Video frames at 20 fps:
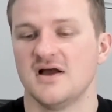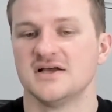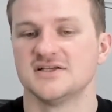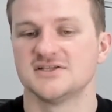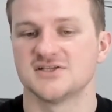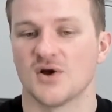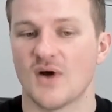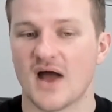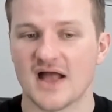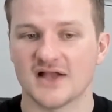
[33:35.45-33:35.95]

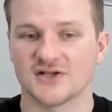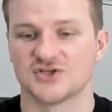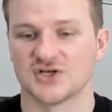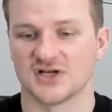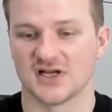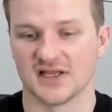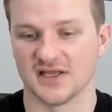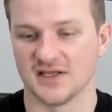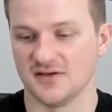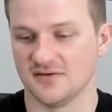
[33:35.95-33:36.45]
So
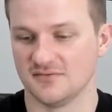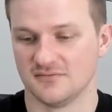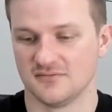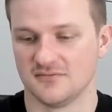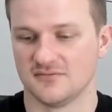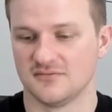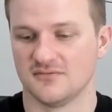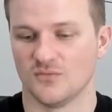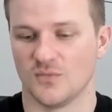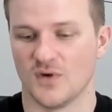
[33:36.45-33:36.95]
actually,
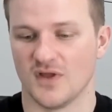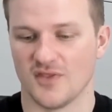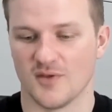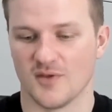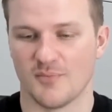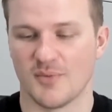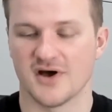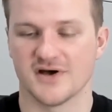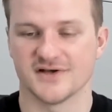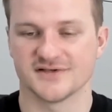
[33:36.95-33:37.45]
when the
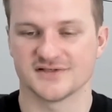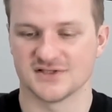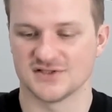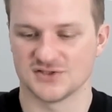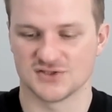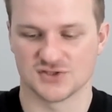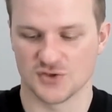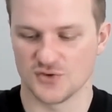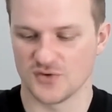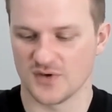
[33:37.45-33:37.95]

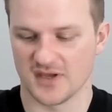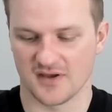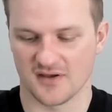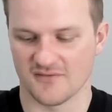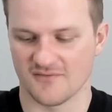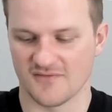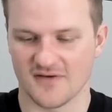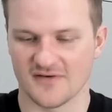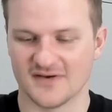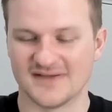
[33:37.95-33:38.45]
person's doing
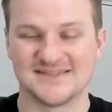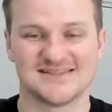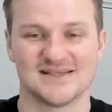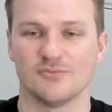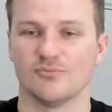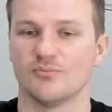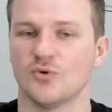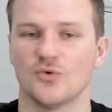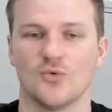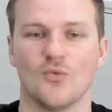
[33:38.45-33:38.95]
a very
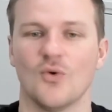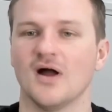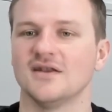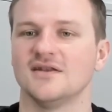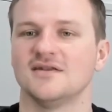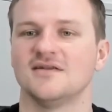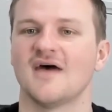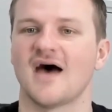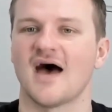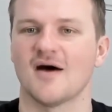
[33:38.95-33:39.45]
simple
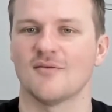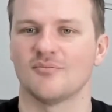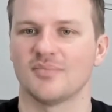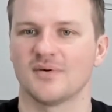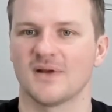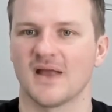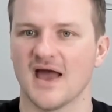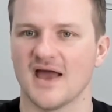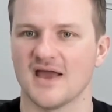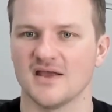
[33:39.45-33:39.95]

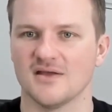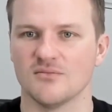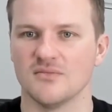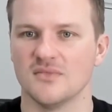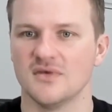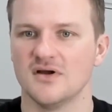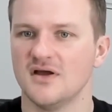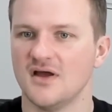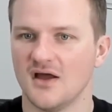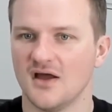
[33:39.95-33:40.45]
one-tap game,